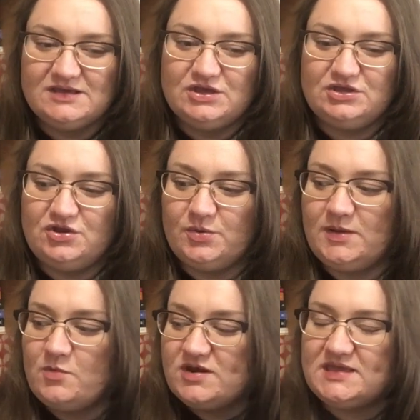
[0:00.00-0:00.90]
You know, we
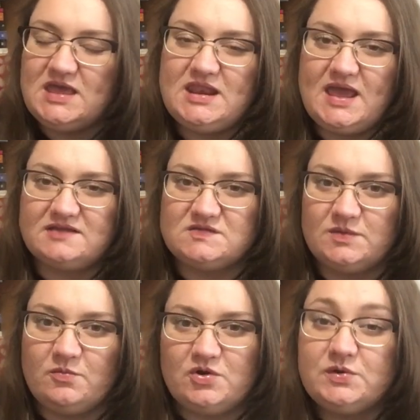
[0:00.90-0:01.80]
want to connect and we
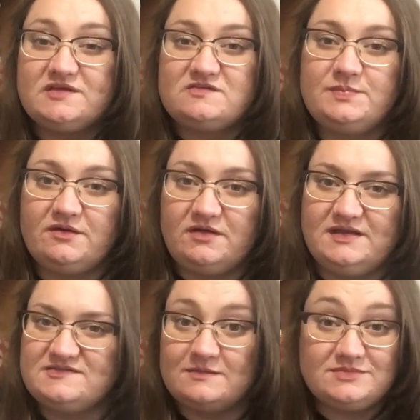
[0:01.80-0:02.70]
want to
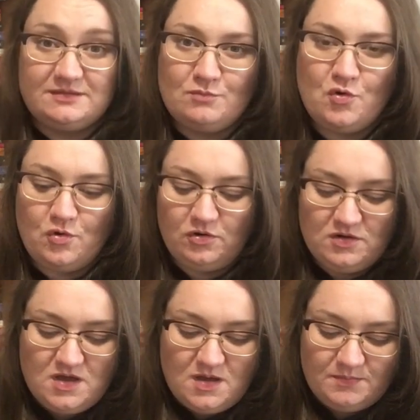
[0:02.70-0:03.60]
experience something more,
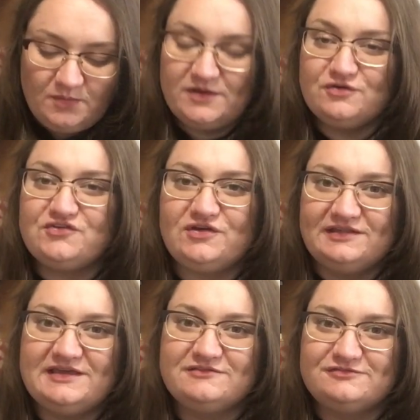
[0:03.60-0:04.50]
but we also
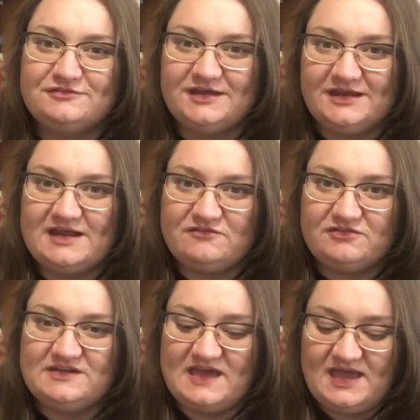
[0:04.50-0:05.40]
live in an
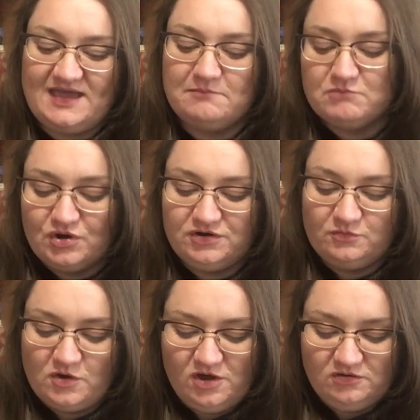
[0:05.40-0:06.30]
everyday modern
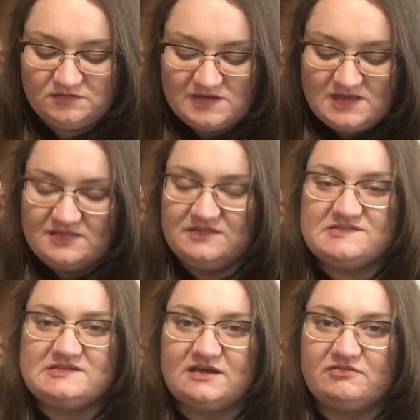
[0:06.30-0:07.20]
world.
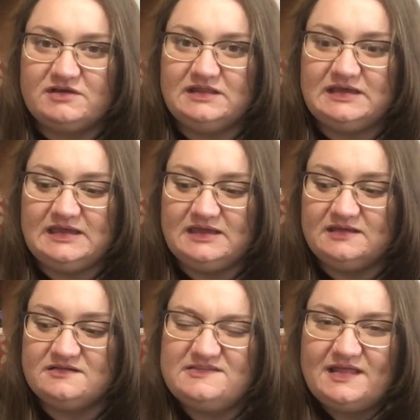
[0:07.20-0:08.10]
This deck really
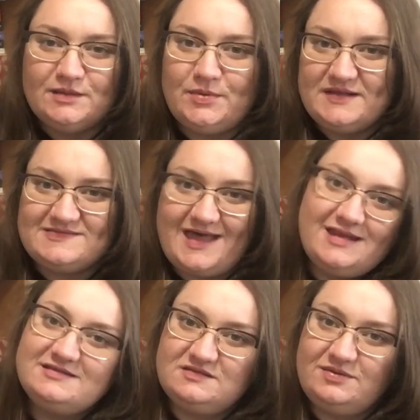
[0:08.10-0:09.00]
celebrates that
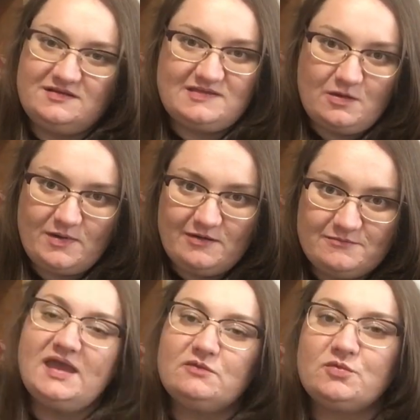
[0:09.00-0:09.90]
and depicts that well.
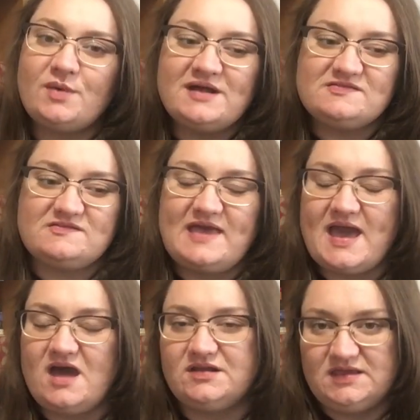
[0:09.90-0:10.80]
It reminds us
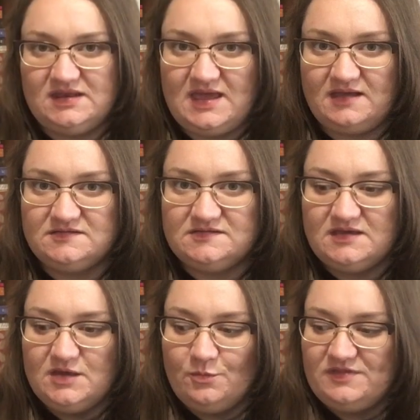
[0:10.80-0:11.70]
how to connect
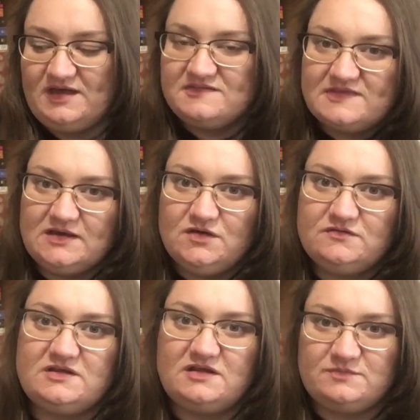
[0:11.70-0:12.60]
with ourselves
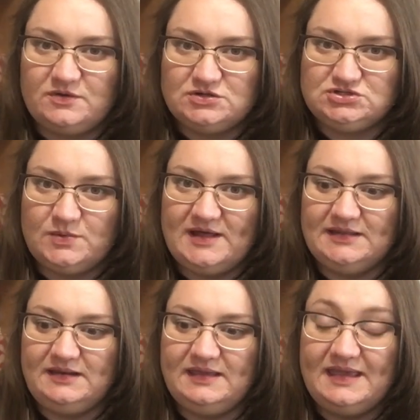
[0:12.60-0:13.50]
and our
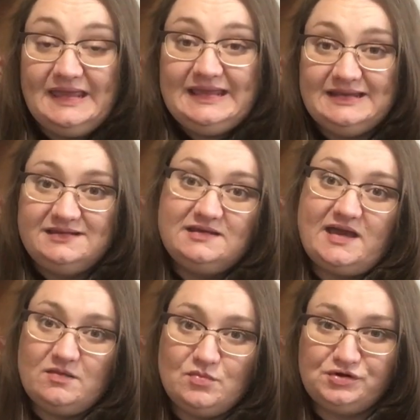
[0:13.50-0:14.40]
spirituality in
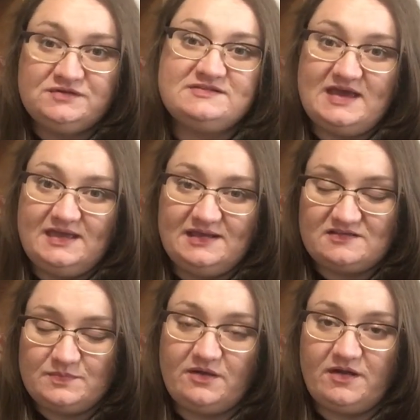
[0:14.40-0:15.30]
our modern day
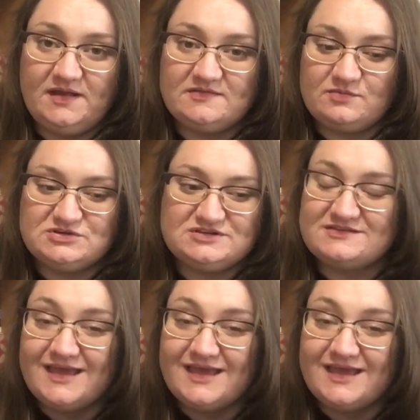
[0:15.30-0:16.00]
experience, which is